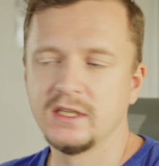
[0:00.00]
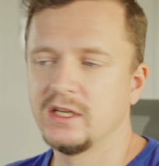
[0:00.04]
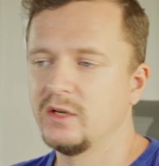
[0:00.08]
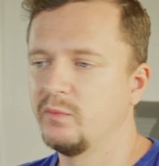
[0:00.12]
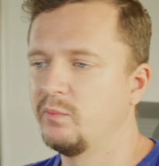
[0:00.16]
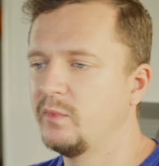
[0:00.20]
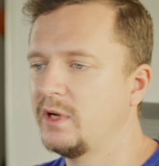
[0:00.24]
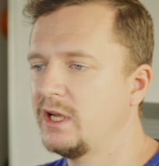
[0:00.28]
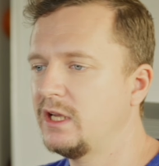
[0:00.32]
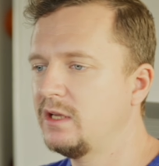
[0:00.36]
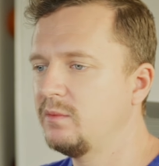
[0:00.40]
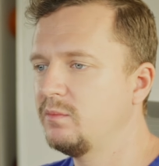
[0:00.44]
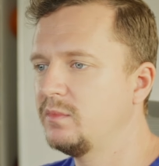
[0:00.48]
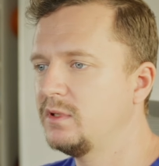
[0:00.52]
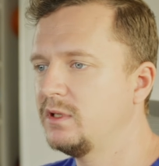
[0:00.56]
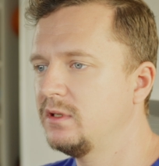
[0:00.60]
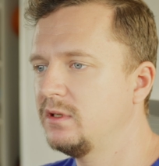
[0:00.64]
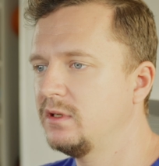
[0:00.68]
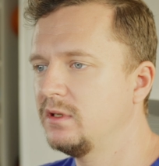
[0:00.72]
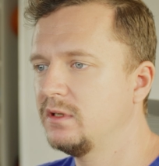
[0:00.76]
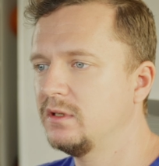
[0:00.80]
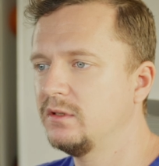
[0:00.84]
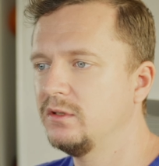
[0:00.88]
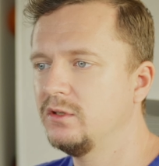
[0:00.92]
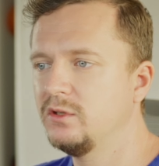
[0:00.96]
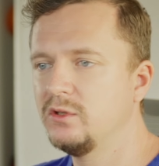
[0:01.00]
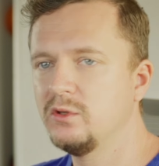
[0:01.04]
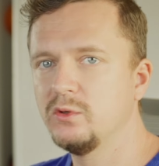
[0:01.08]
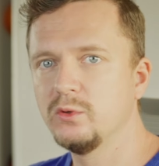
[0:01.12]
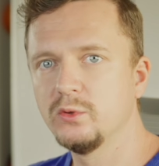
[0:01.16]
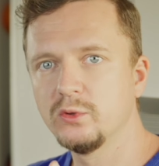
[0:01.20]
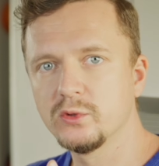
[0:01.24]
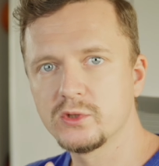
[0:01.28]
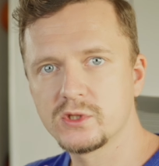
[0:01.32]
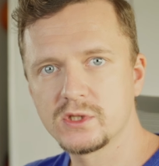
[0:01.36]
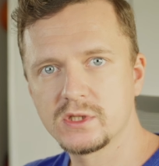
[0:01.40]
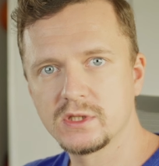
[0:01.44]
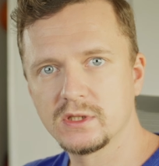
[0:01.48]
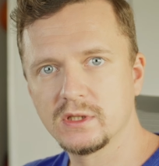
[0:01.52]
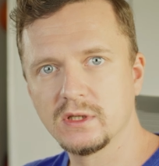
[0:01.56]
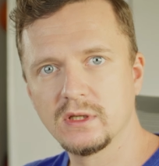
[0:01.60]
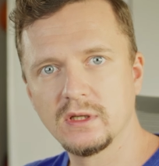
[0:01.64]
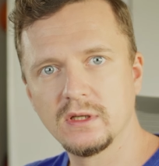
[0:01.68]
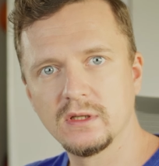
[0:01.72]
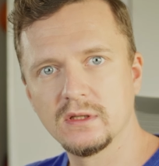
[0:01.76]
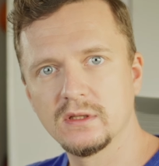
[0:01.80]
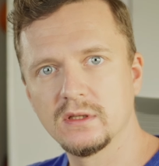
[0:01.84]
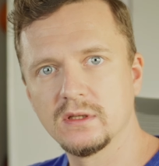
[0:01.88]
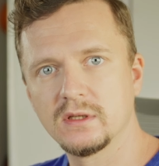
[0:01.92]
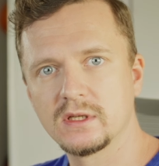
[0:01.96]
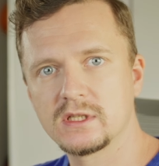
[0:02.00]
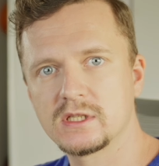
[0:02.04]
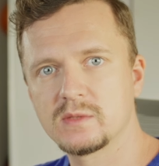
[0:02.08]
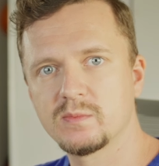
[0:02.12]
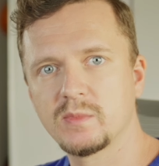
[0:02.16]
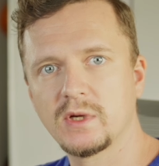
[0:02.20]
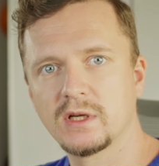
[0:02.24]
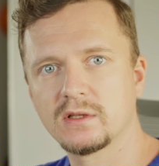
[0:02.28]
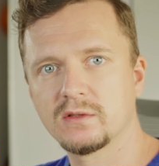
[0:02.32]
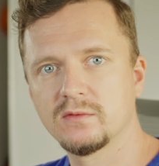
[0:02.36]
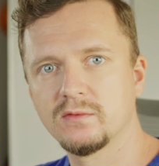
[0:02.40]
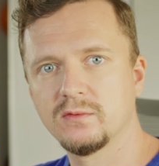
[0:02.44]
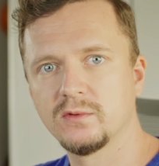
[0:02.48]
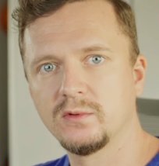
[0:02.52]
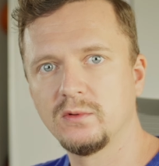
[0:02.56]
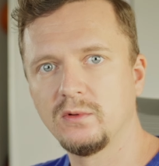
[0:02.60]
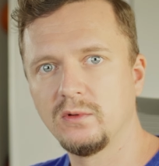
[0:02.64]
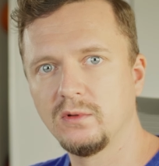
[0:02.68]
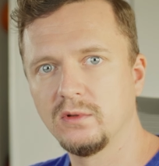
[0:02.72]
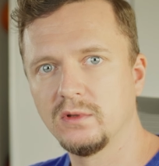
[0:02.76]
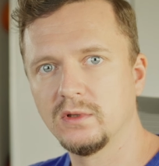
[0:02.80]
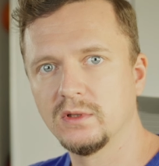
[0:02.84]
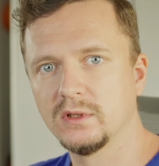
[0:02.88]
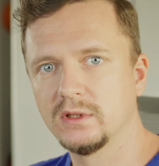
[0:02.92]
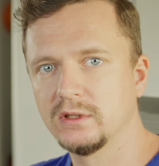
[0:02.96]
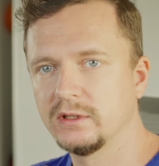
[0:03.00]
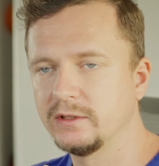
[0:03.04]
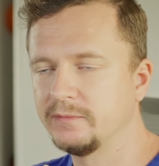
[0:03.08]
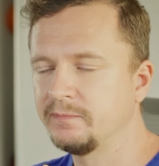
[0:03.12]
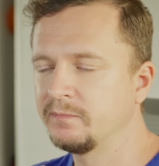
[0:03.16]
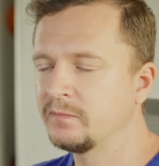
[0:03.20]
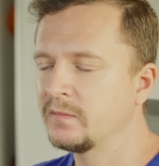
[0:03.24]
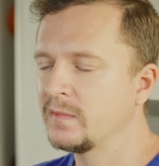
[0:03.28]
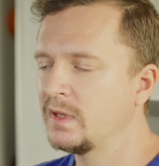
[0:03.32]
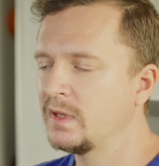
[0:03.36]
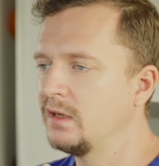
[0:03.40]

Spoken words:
maybe news in respectful